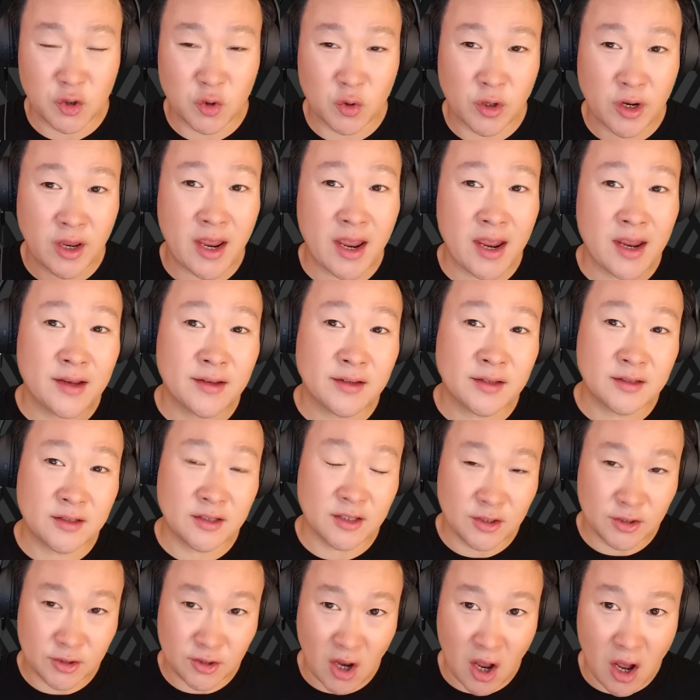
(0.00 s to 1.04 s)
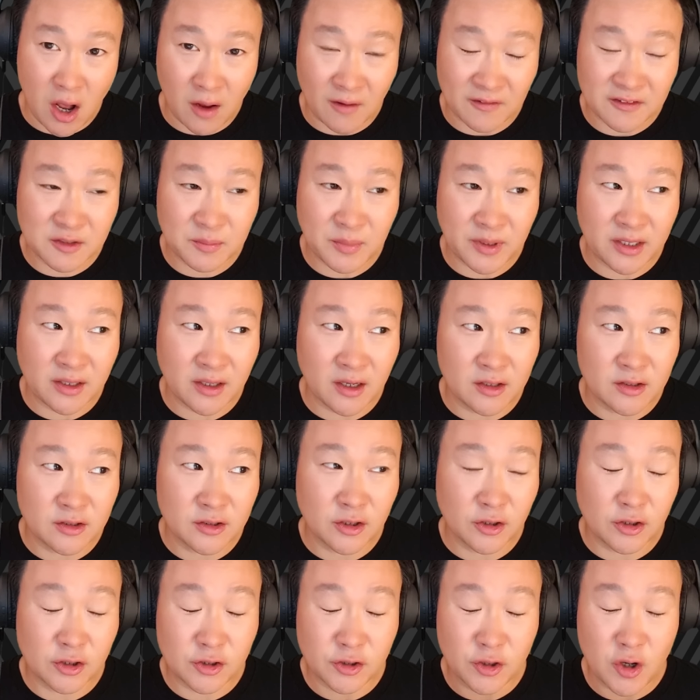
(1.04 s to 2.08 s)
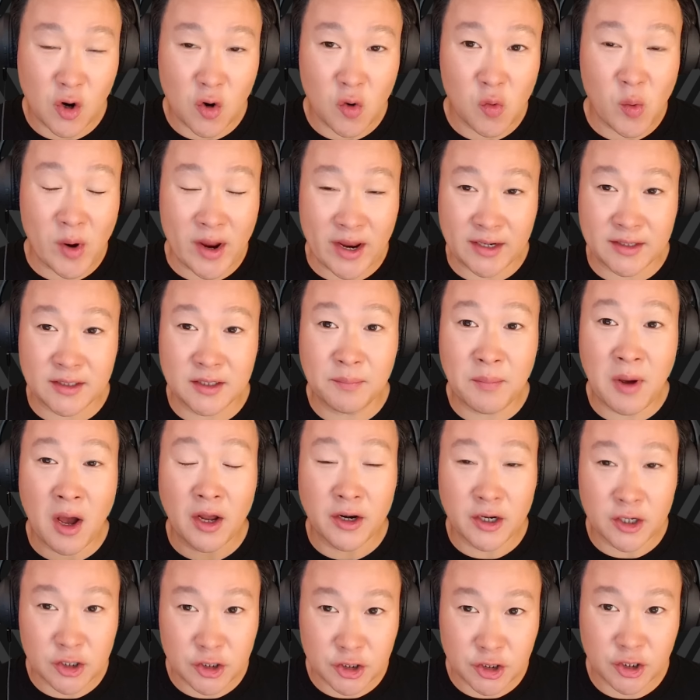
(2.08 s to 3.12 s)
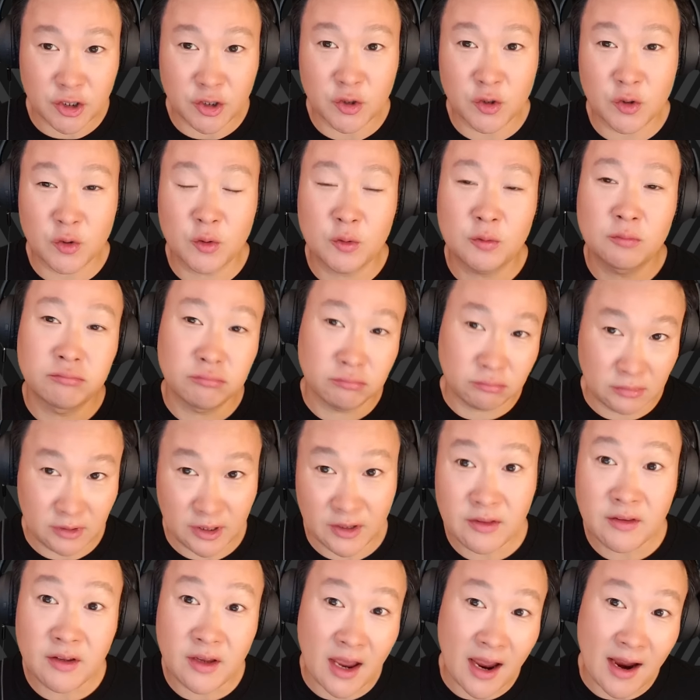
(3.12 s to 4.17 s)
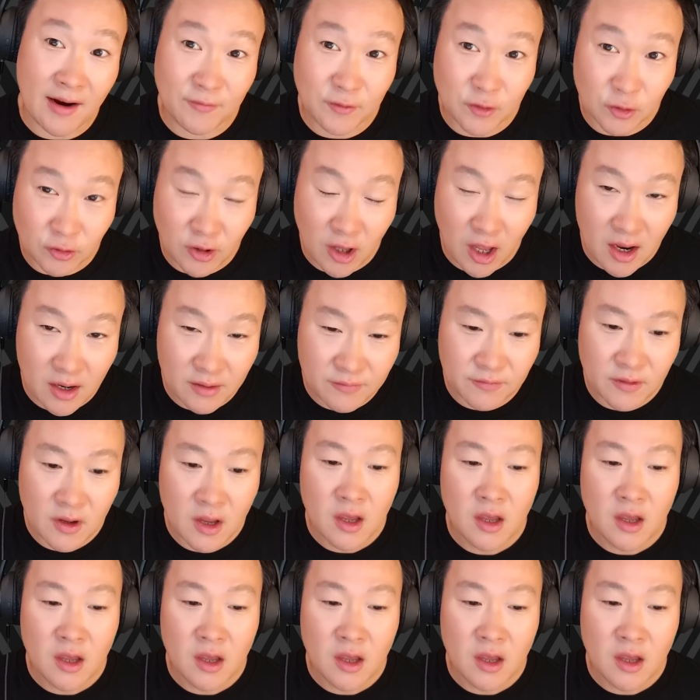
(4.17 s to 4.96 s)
your case dissolves because there's no way to punish you in the afterlife.